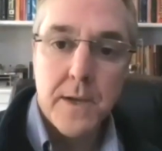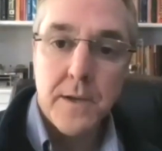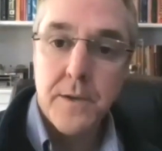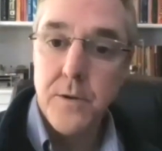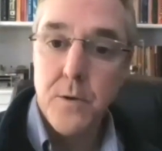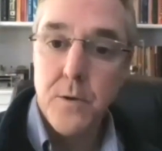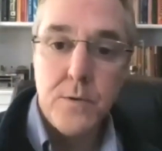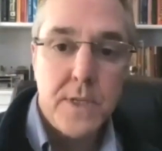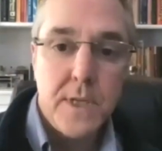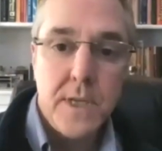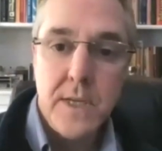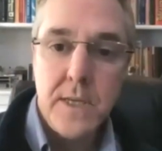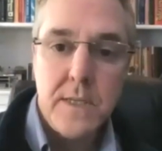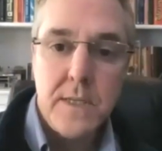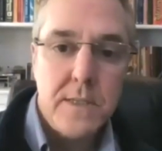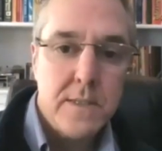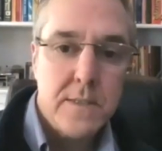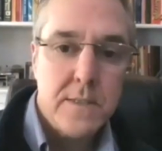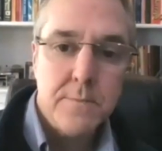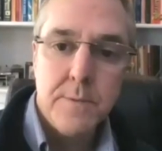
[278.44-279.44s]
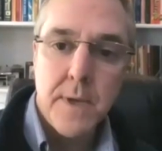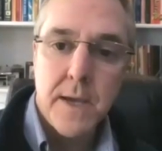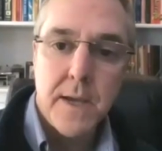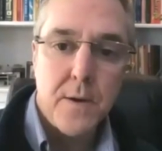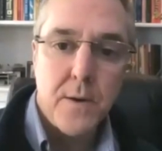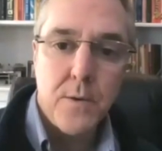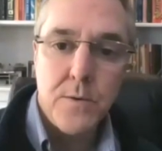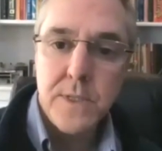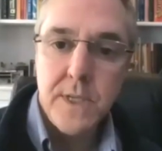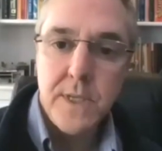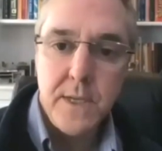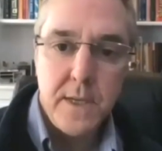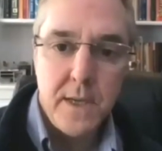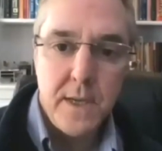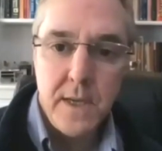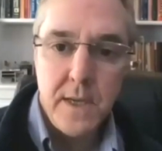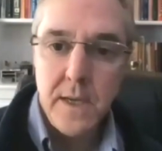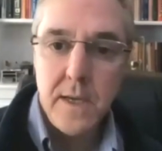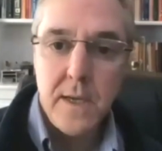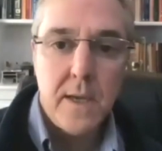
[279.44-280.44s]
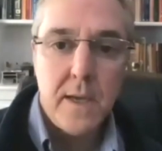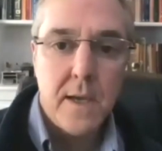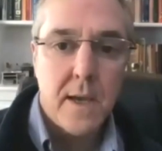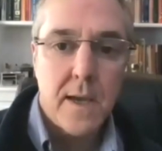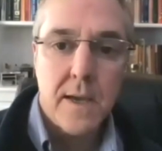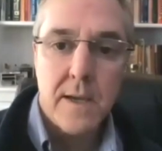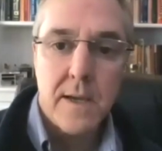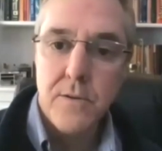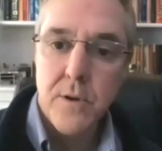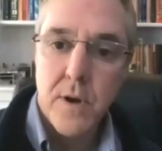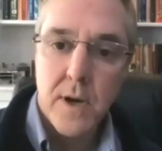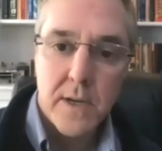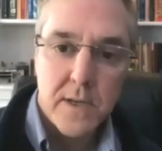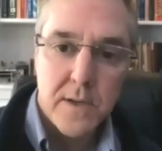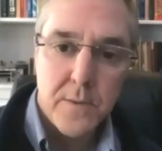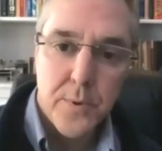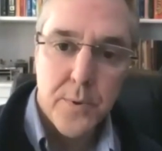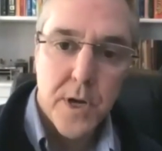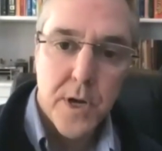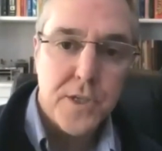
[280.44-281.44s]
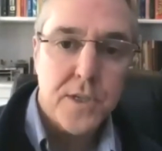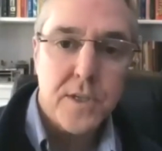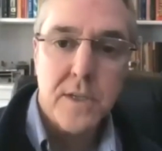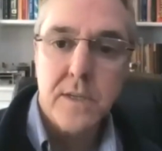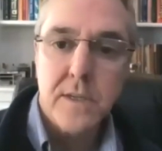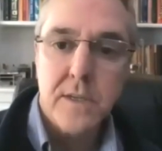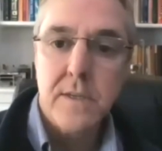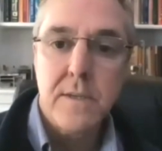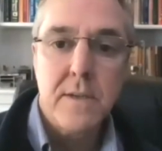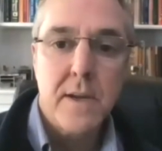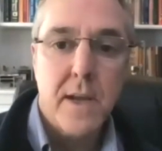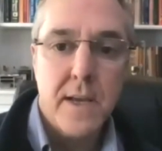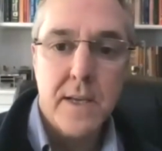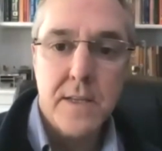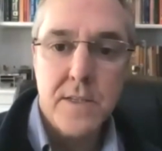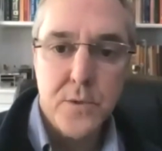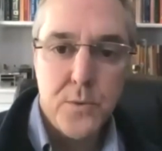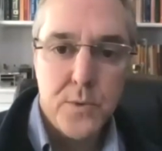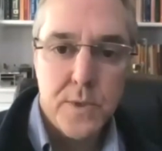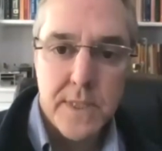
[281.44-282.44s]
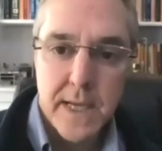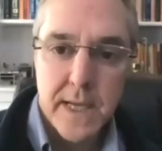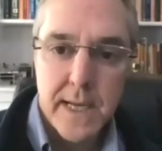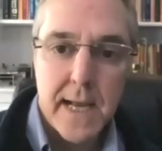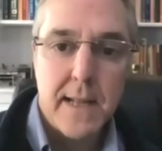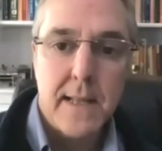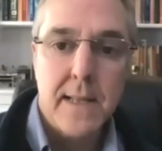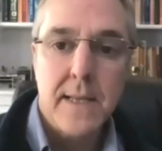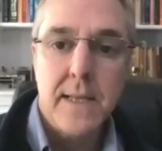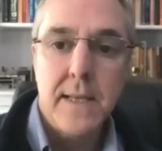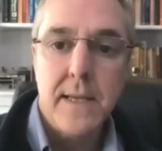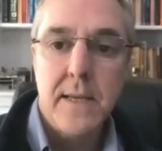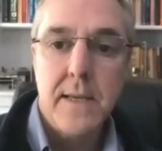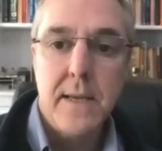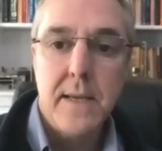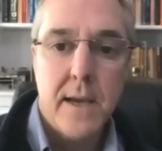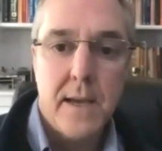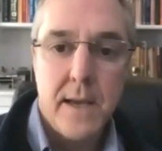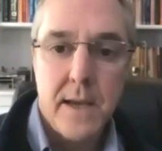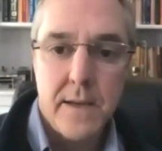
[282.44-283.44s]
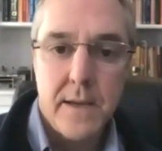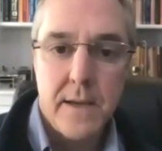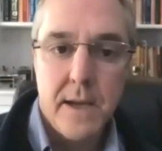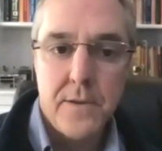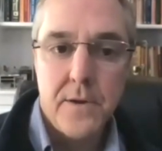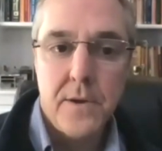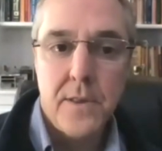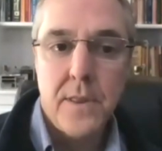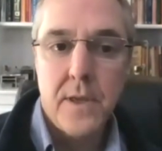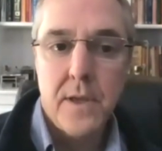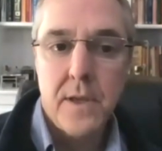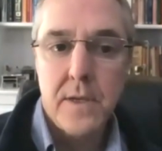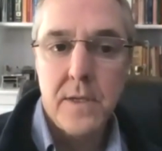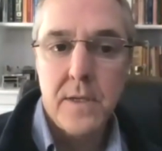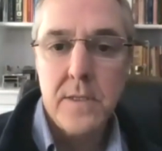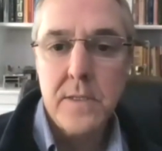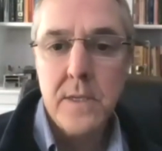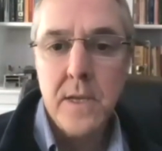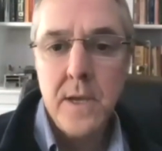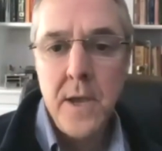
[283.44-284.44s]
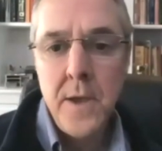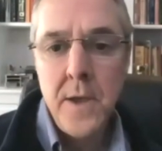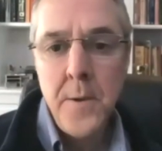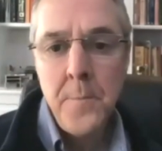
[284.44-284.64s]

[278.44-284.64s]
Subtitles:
diagnoses. I had OCD, I had chronic depression, I had suicidality, I had other things.